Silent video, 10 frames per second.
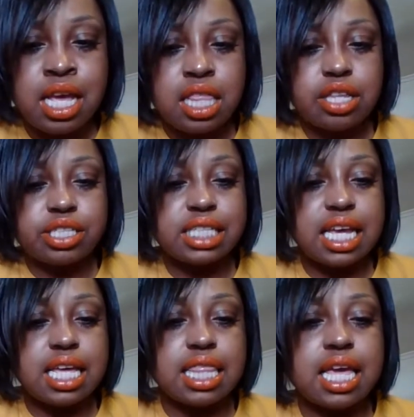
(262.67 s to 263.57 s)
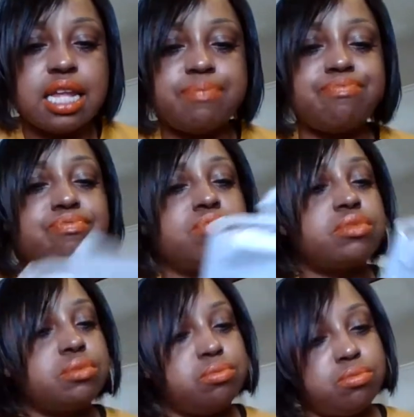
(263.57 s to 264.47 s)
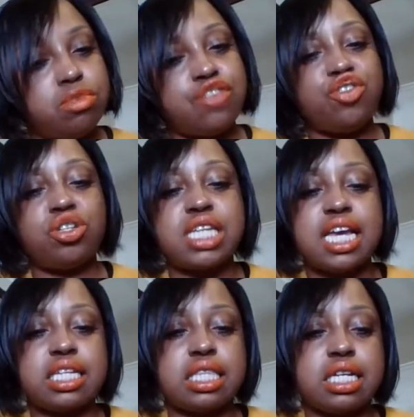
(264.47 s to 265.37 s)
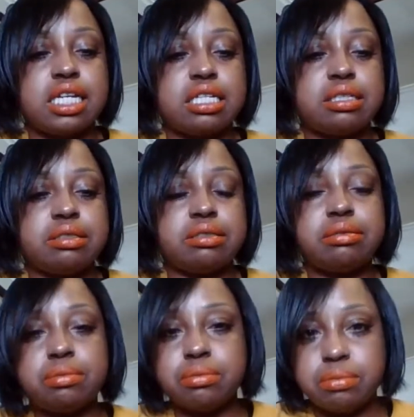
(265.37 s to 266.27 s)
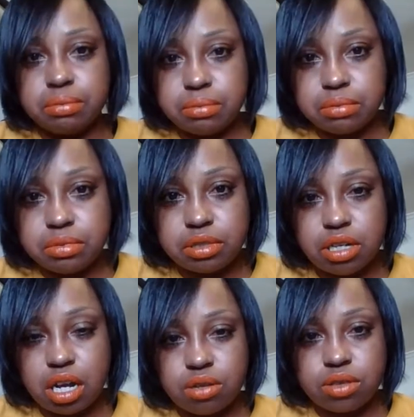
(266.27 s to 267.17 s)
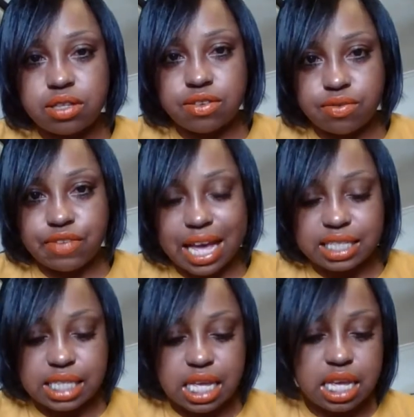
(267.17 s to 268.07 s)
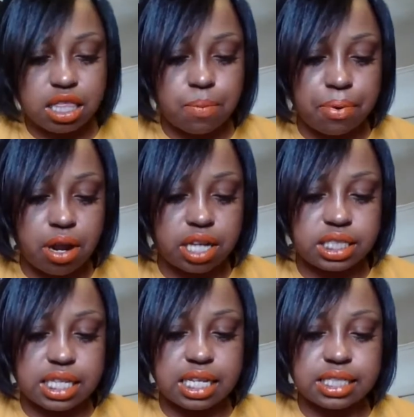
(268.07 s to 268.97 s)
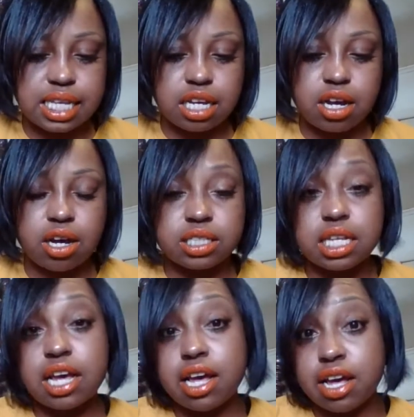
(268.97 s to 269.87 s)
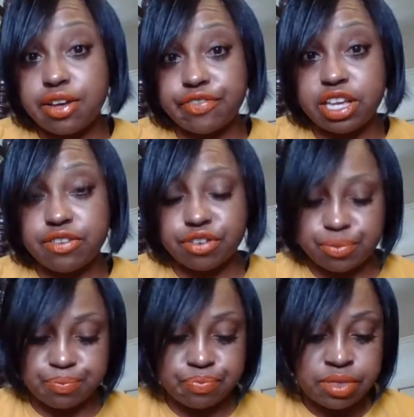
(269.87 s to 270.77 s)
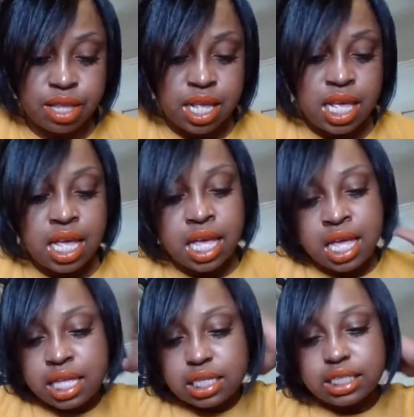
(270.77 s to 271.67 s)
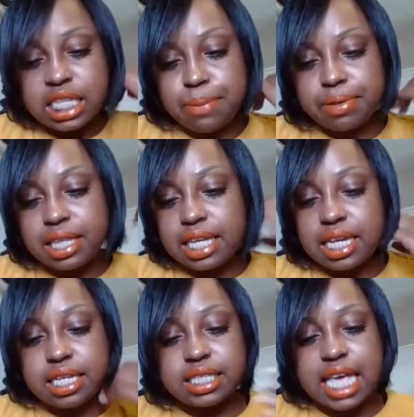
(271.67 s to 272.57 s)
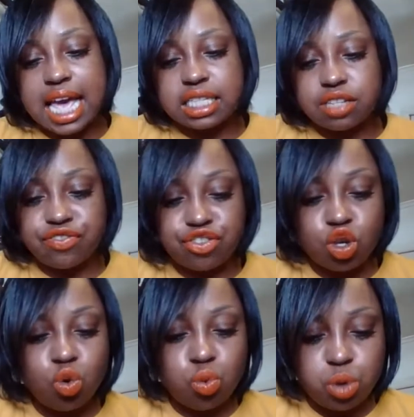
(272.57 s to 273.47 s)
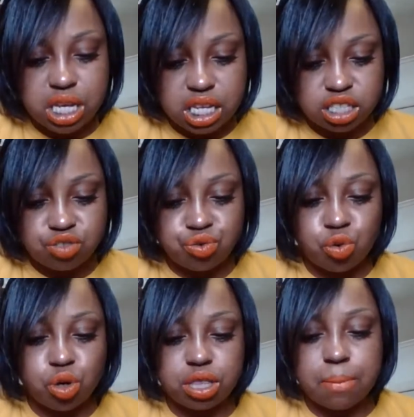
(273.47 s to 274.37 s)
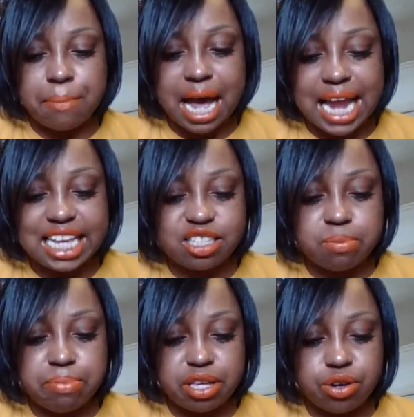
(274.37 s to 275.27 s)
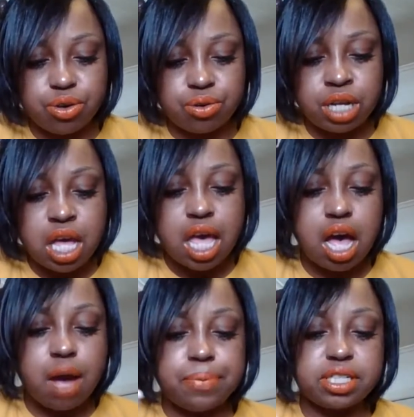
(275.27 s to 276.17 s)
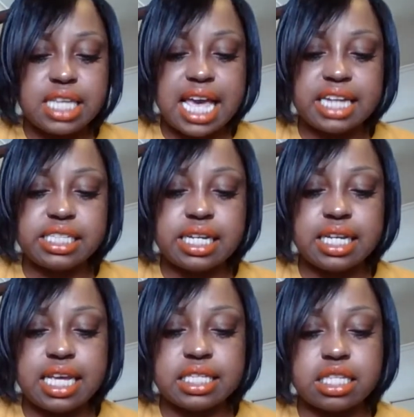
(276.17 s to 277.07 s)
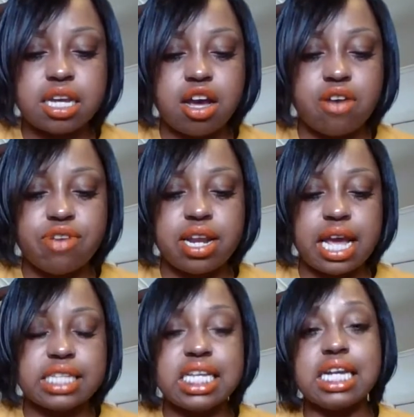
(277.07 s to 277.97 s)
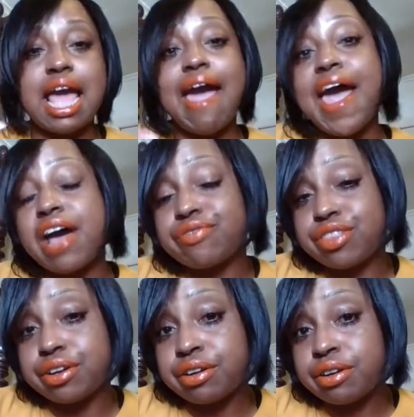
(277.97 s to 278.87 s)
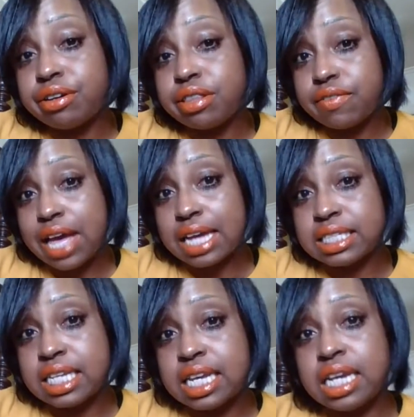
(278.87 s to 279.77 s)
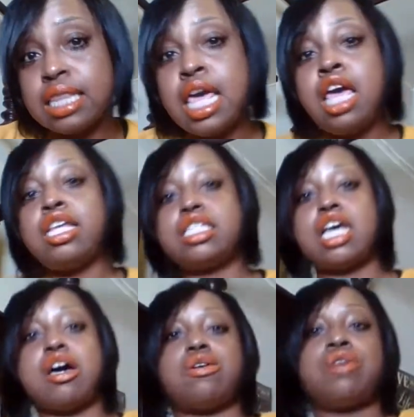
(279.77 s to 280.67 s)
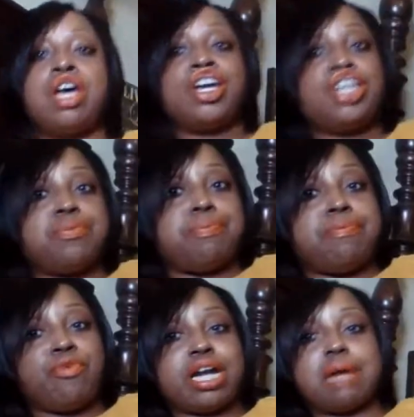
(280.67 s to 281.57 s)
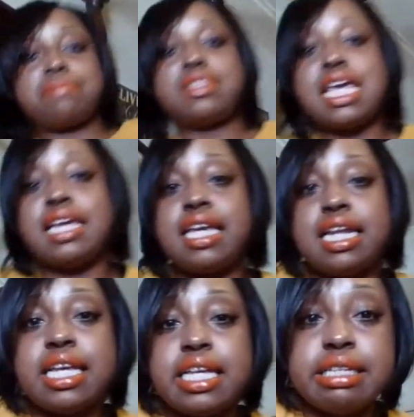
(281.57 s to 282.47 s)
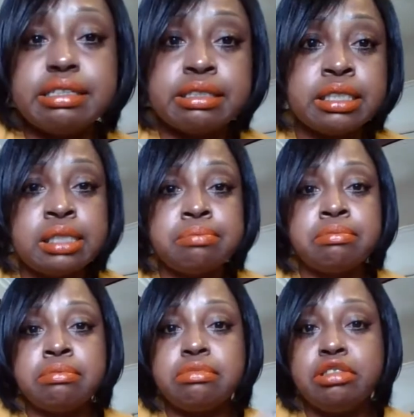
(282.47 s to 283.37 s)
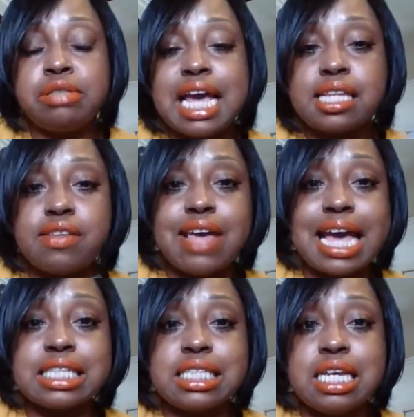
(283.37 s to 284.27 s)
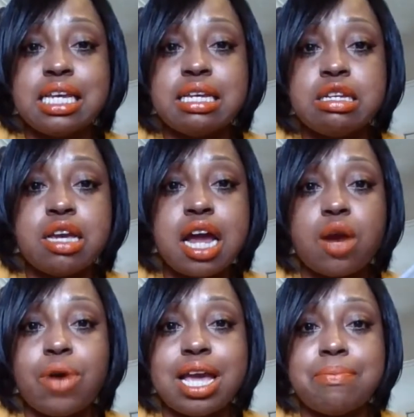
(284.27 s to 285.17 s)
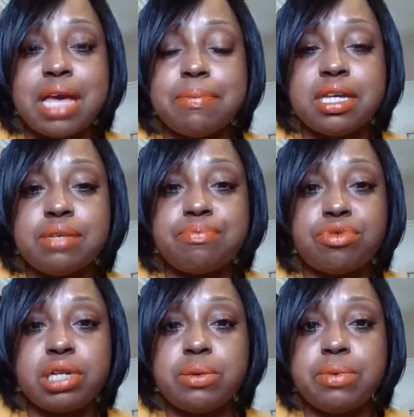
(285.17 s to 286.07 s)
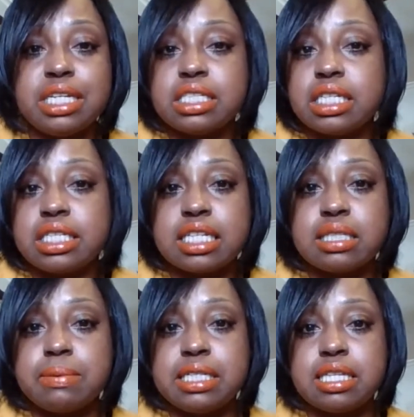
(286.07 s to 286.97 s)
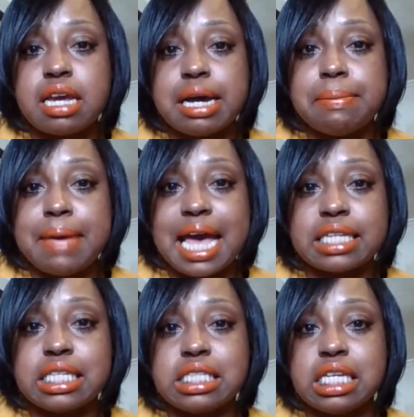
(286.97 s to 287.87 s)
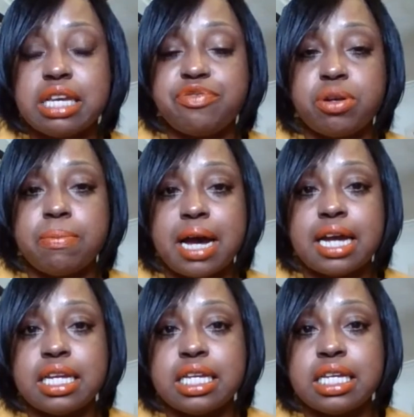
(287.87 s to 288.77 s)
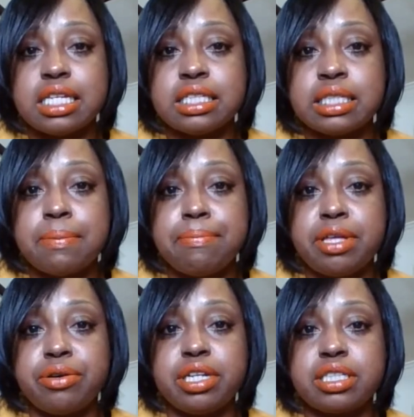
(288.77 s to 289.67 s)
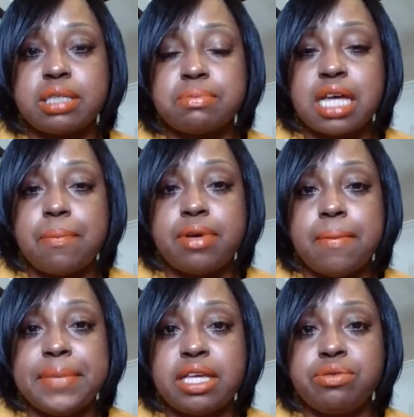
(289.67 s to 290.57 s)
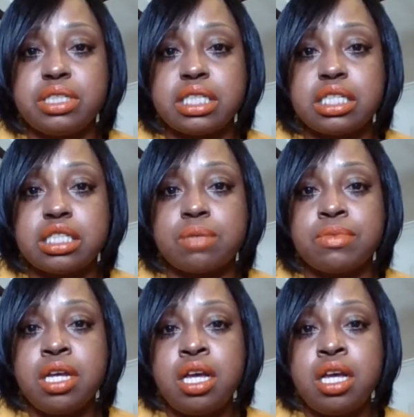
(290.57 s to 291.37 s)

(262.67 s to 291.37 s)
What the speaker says: They're saying that if you take the vaccine, the process can cause a fever. Typically takes a few weeks for the body to build a protection against the COVID 19 after the vaccine. So, what I'm thinking is you take the vaccine, you got to wait maybe 3 weeks to 6 weeks to go back to see if your body is building some type of immune system